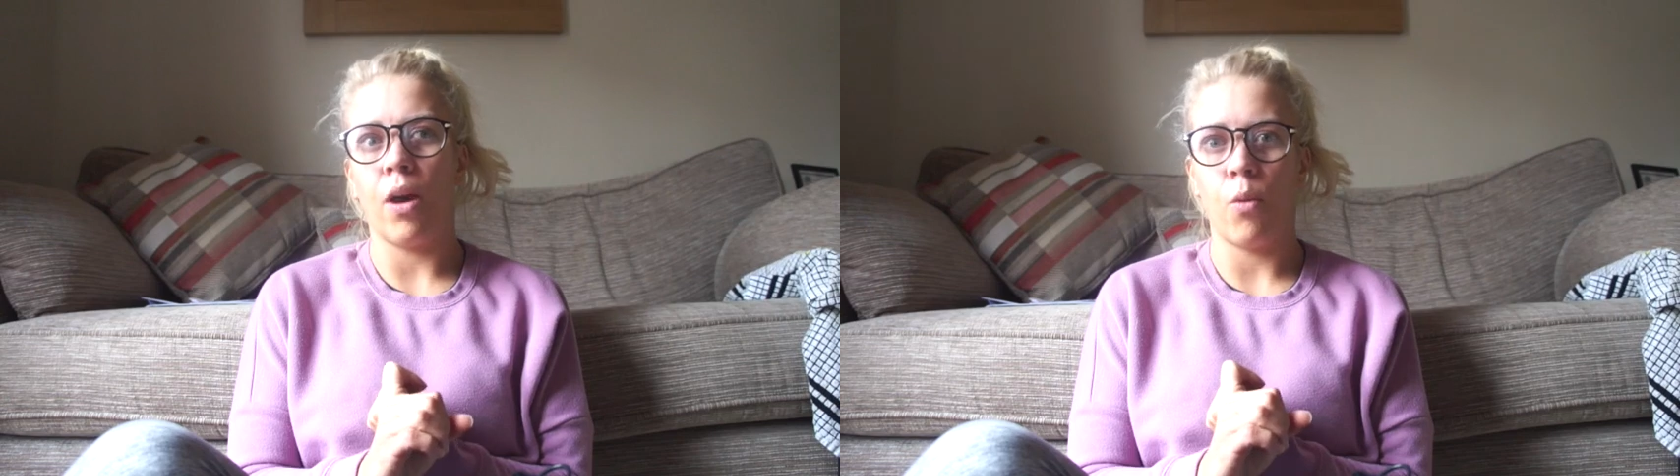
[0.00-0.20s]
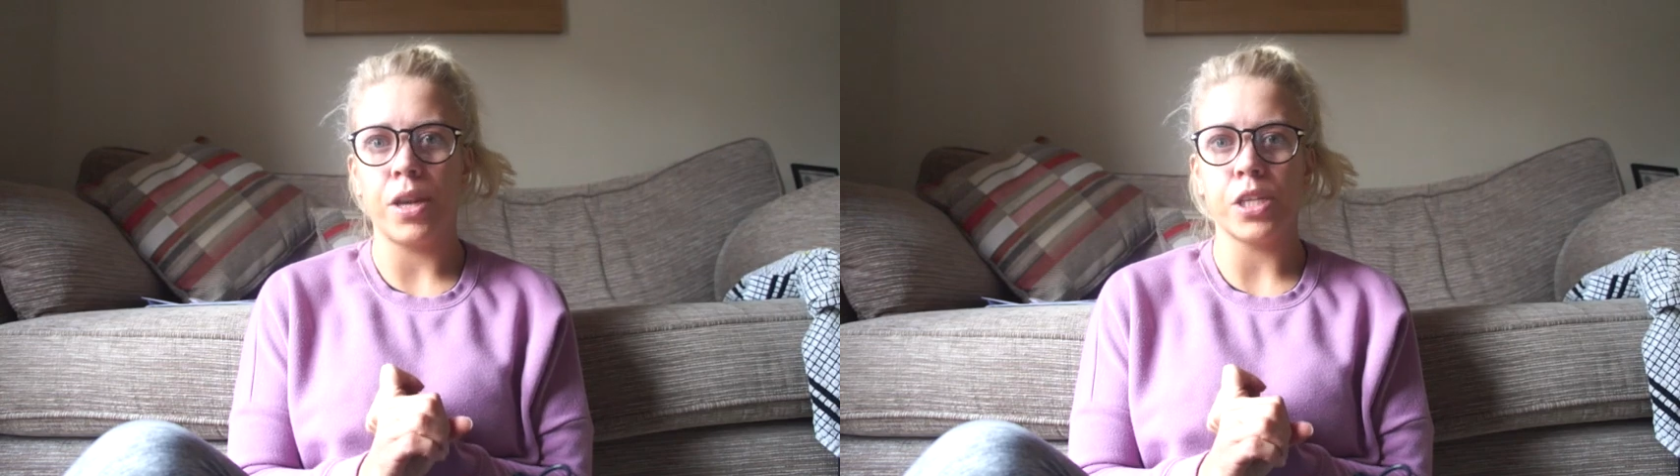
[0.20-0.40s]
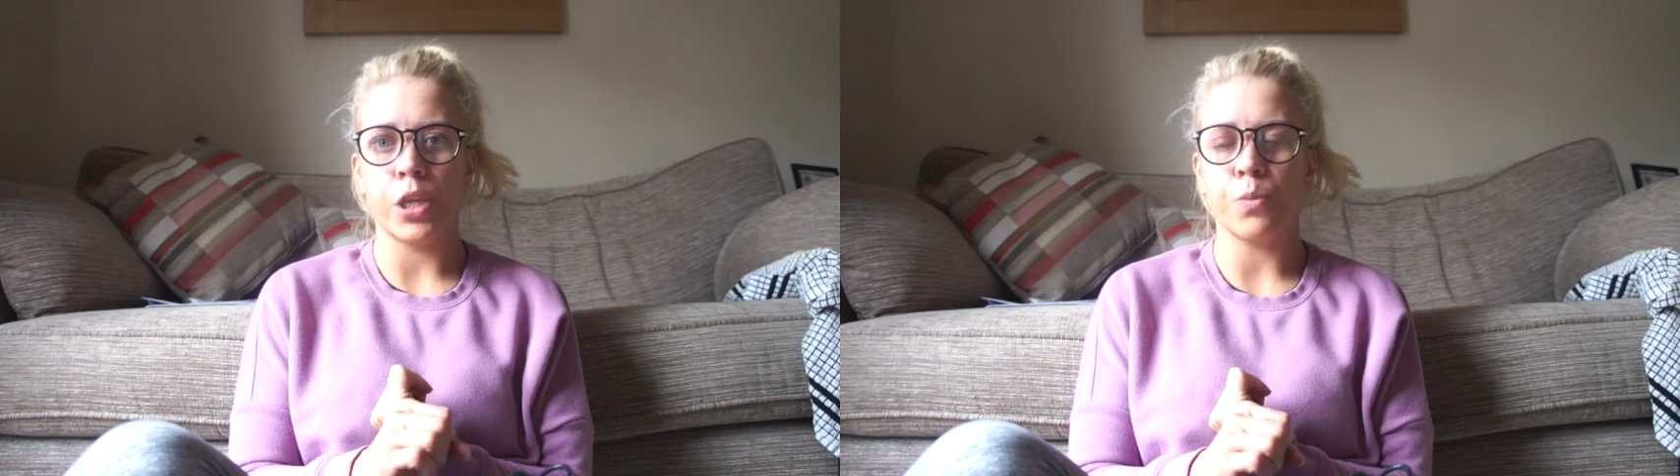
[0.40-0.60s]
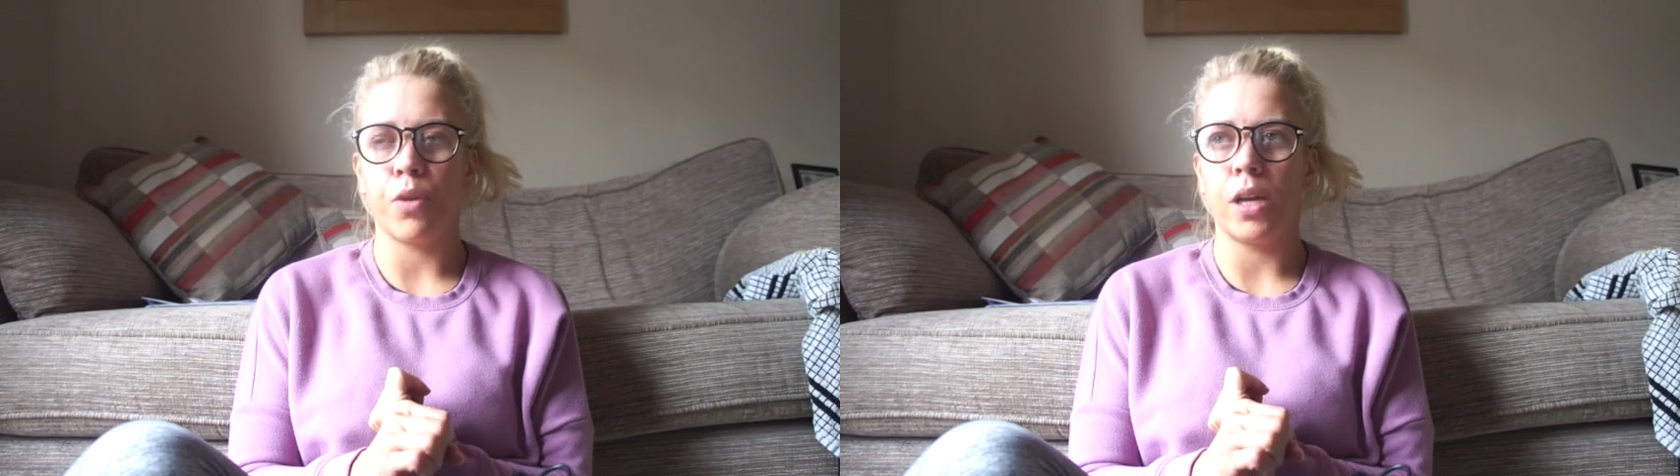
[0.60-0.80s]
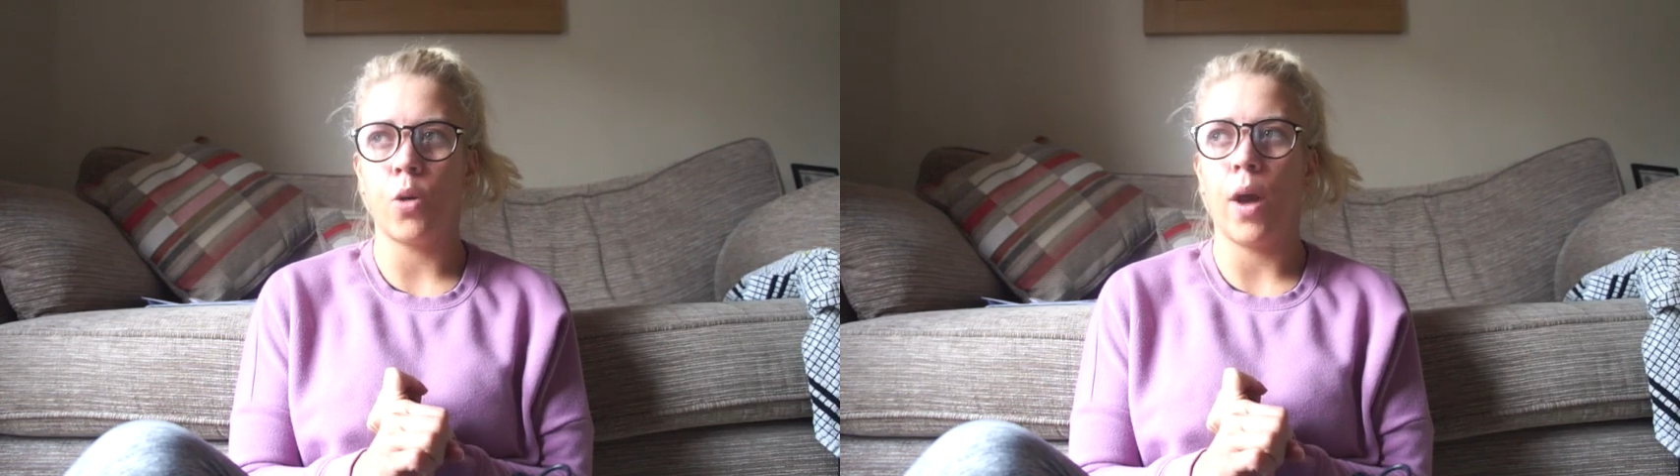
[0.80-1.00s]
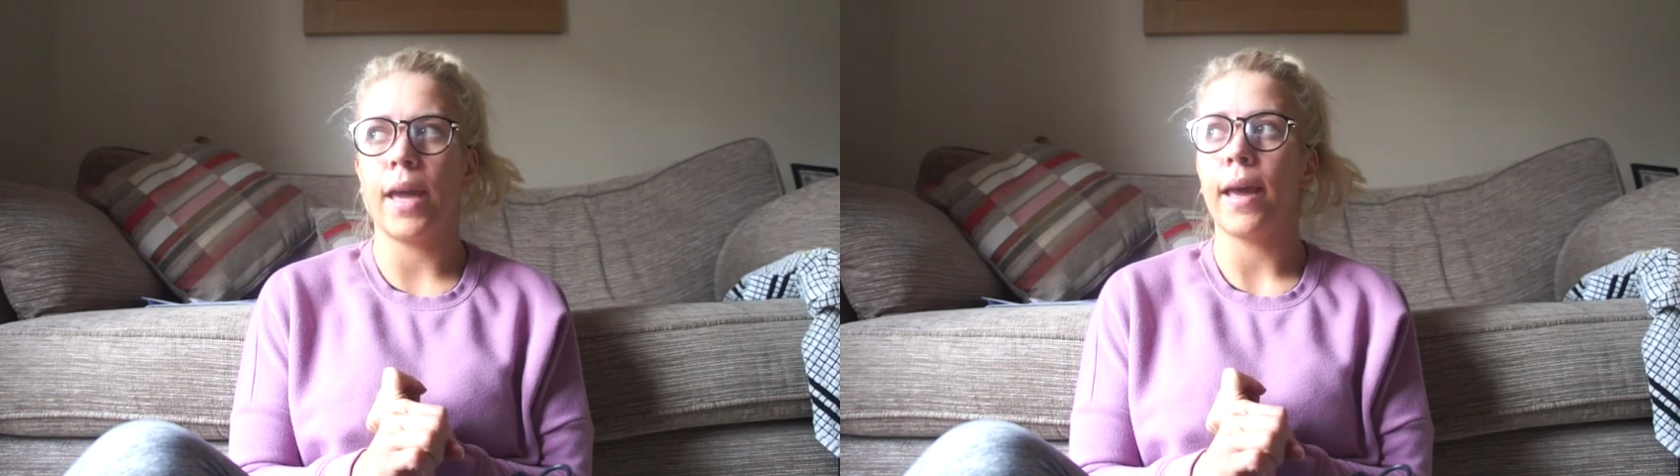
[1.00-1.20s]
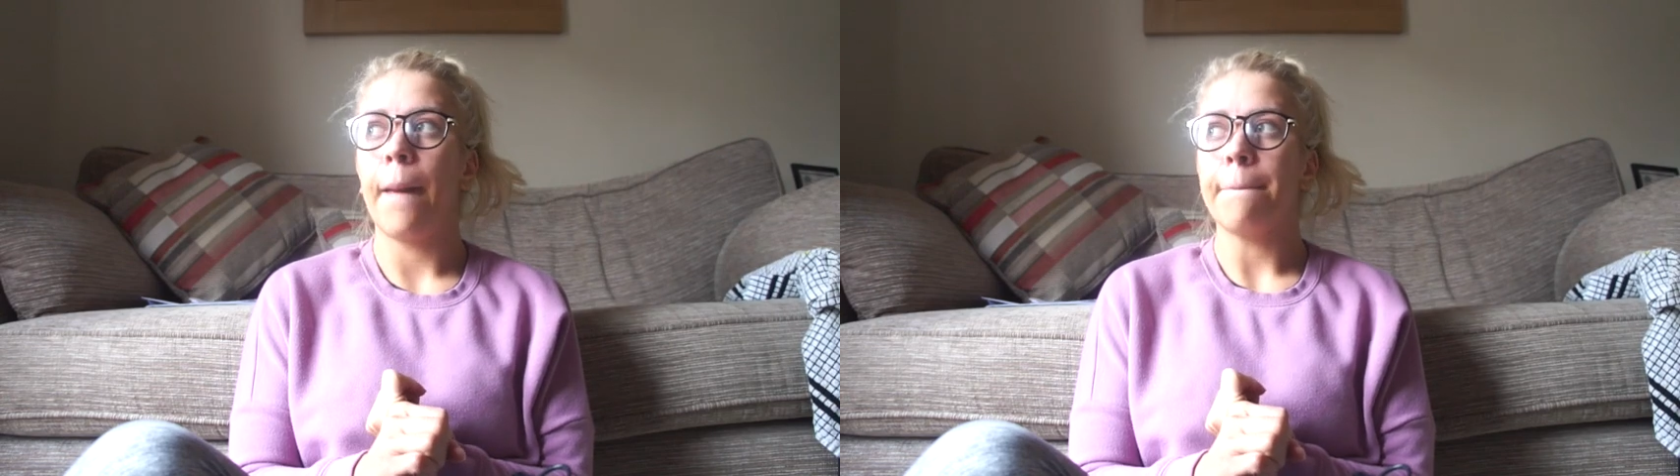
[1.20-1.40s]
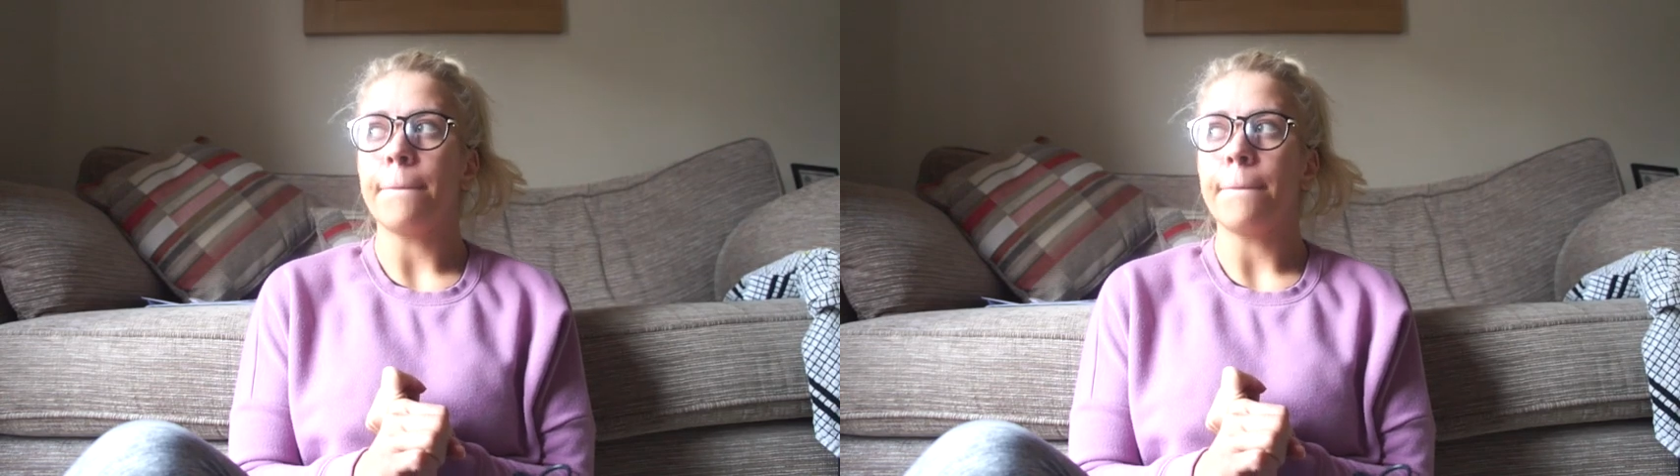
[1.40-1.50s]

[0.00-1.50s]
that I wanted to lose pretty quick.